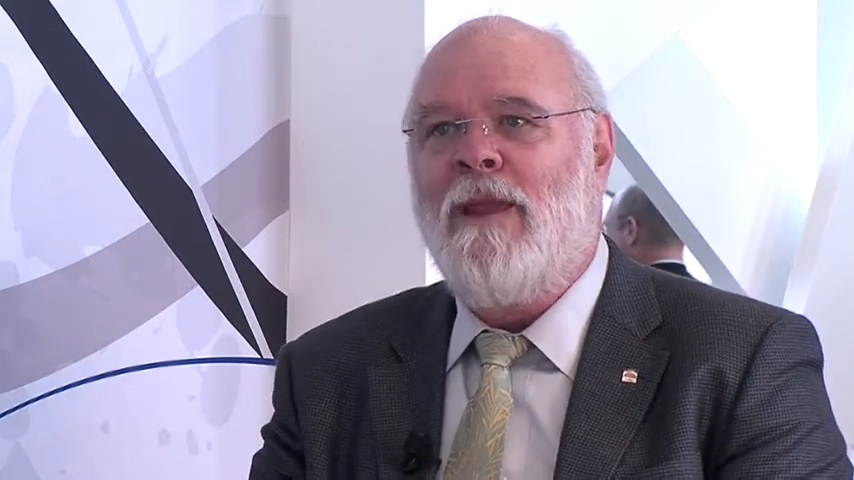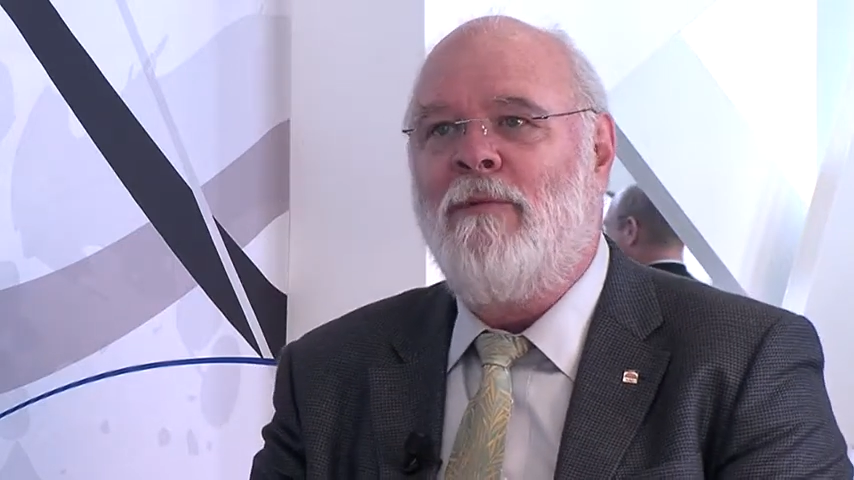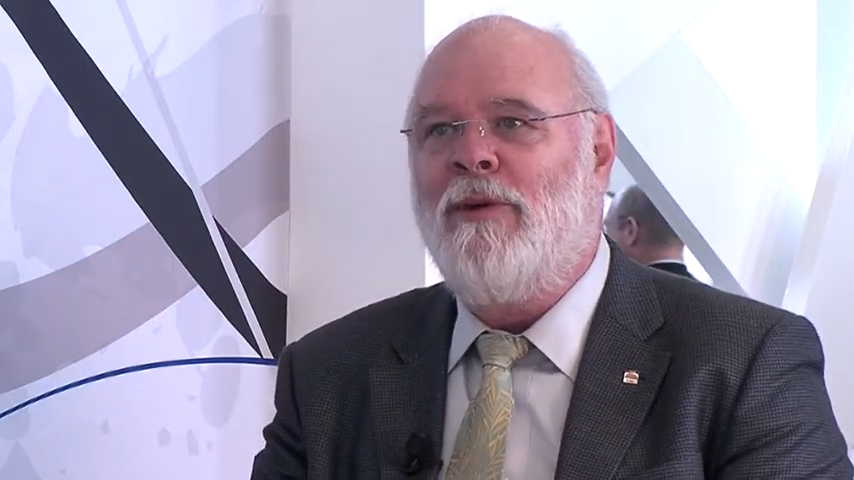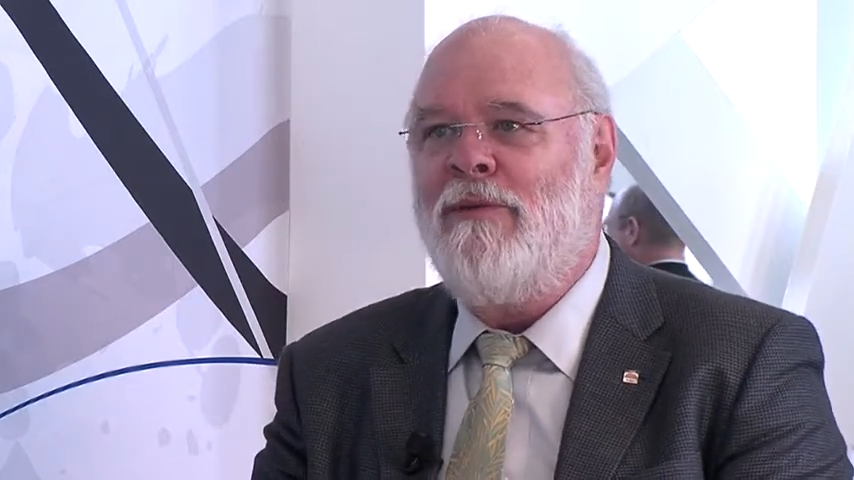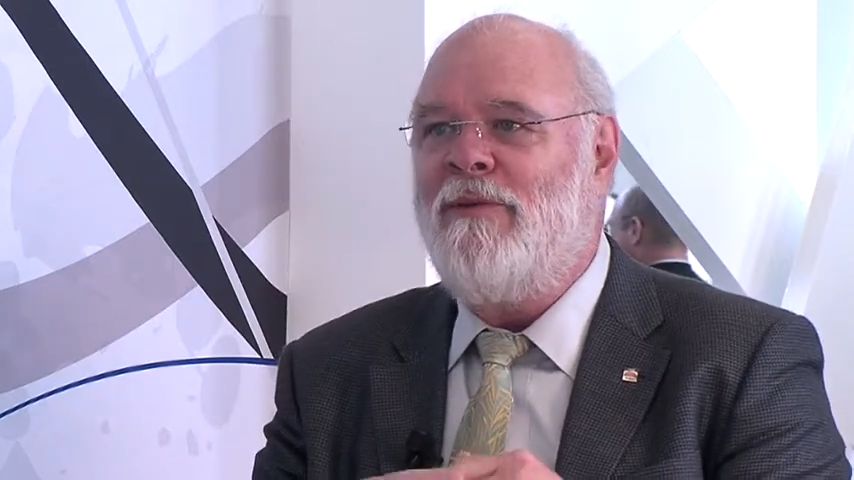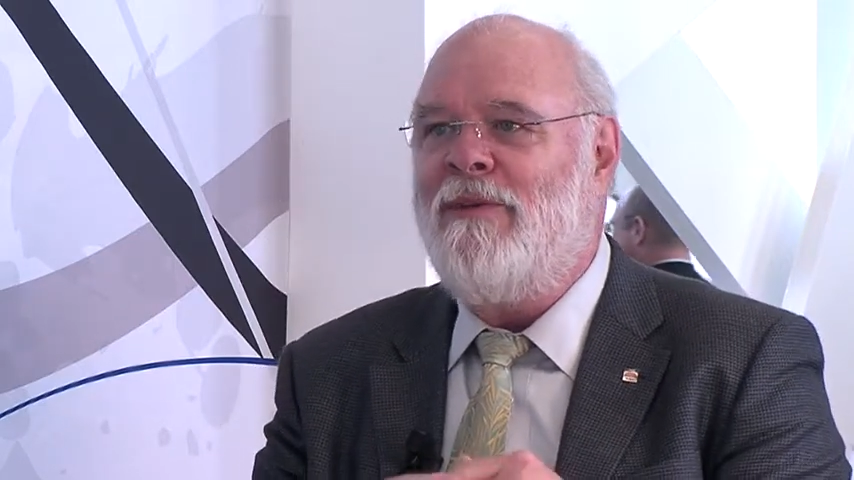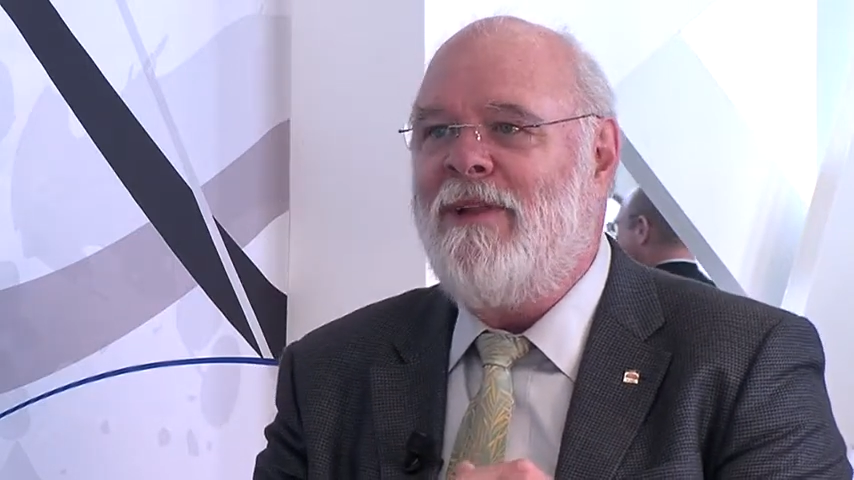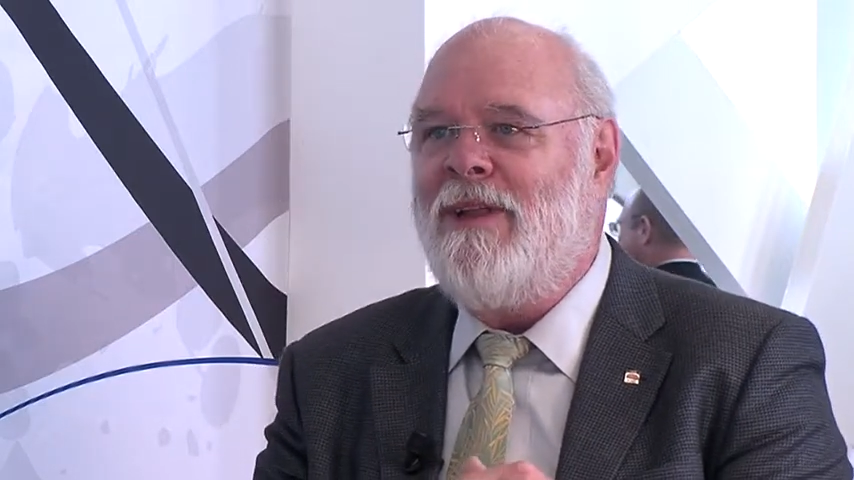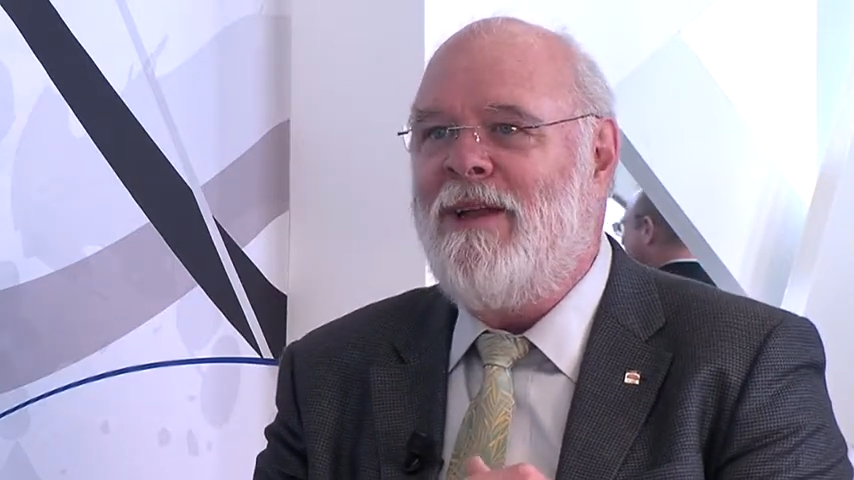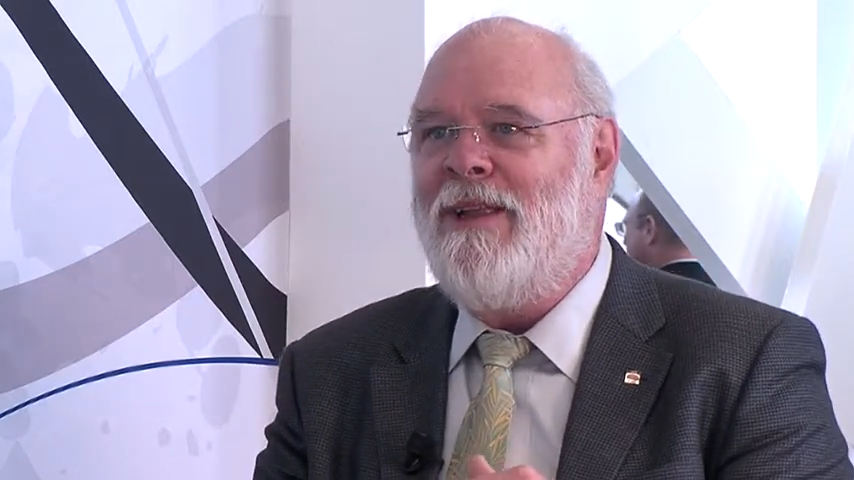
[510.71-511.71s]

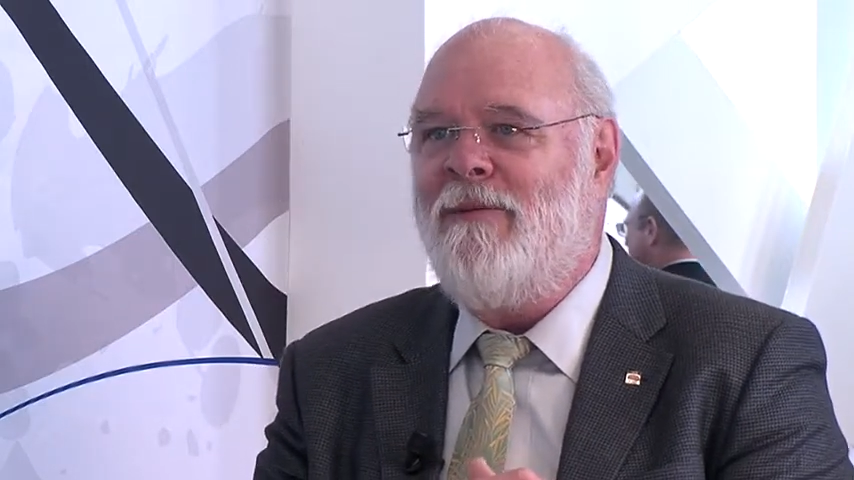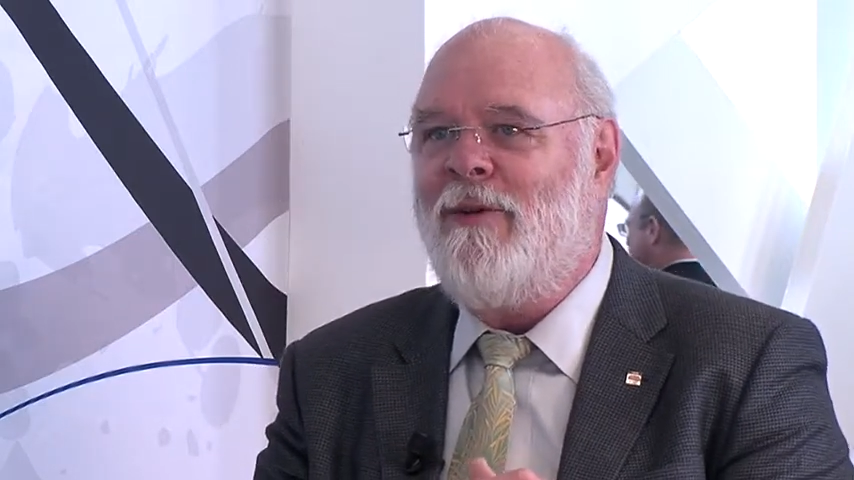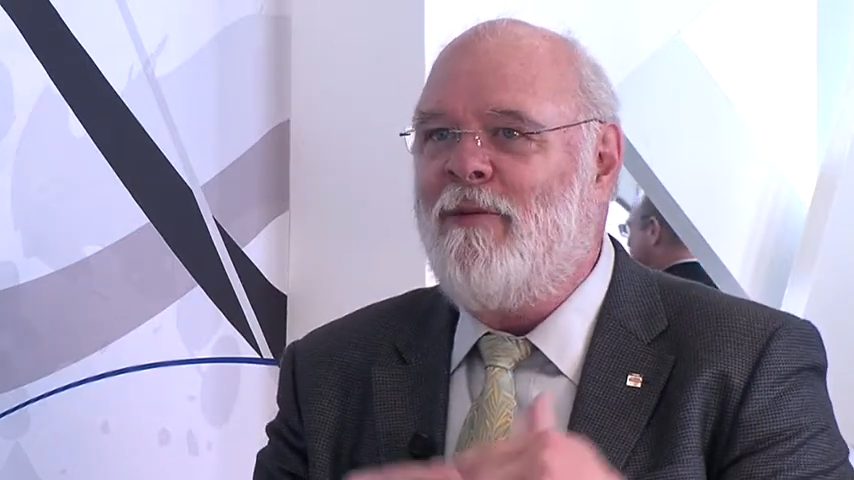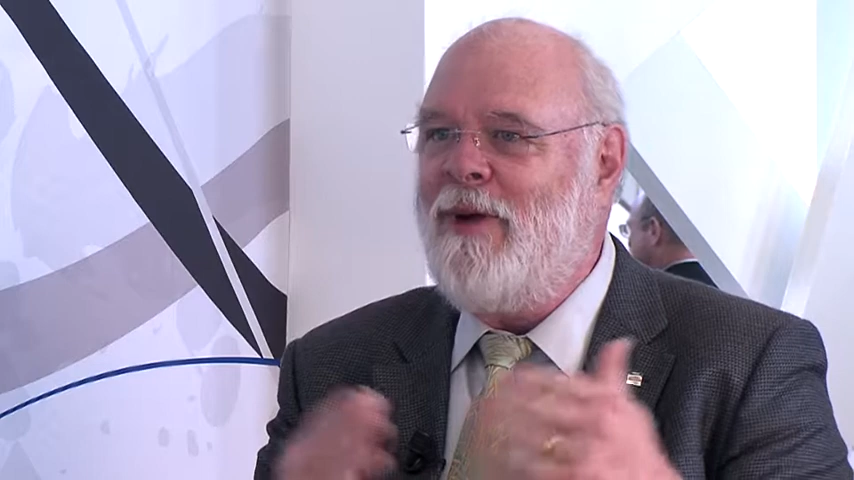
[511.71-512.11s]
we're